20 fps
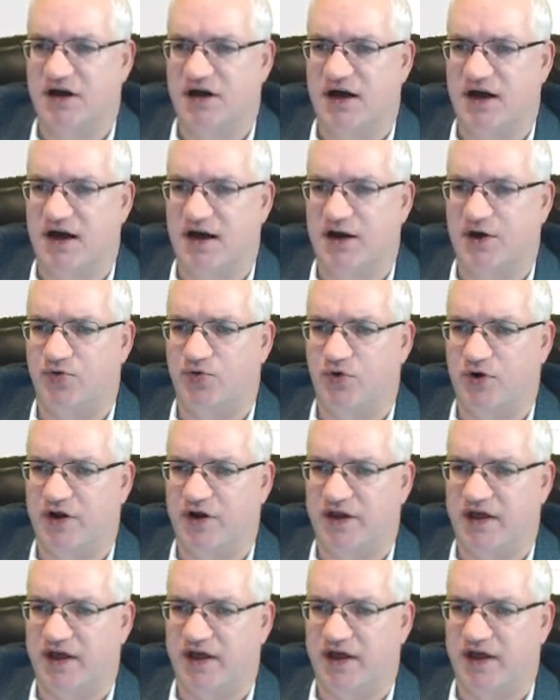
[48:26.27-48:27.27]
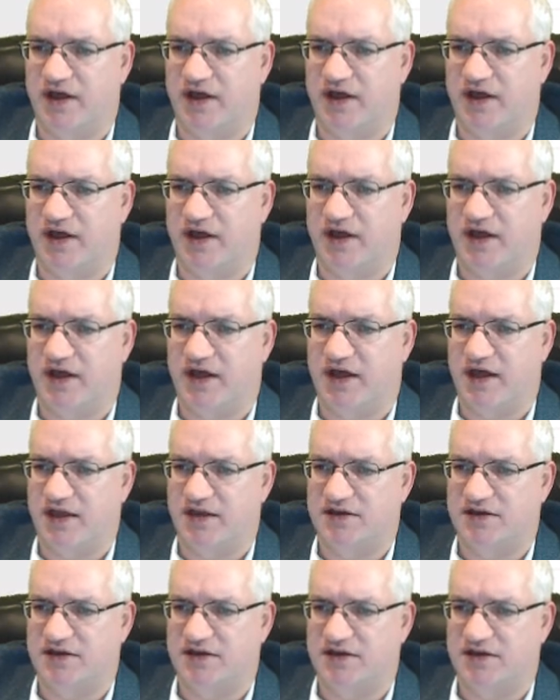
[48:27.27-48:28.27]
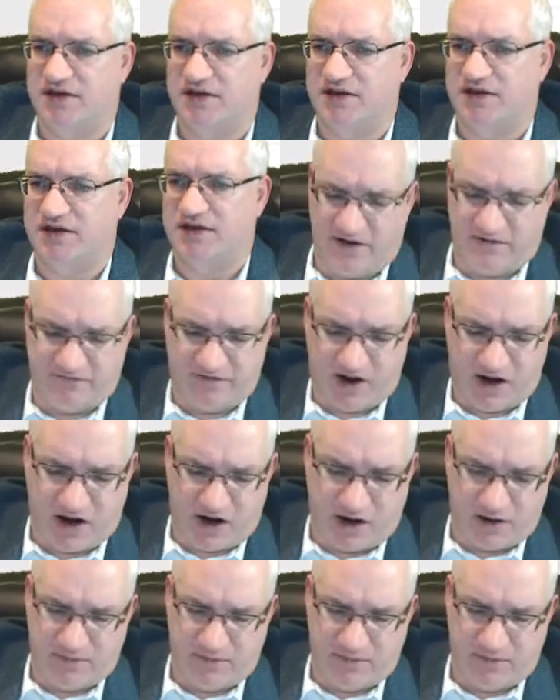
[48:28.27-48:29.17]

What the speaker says: we're going to end up with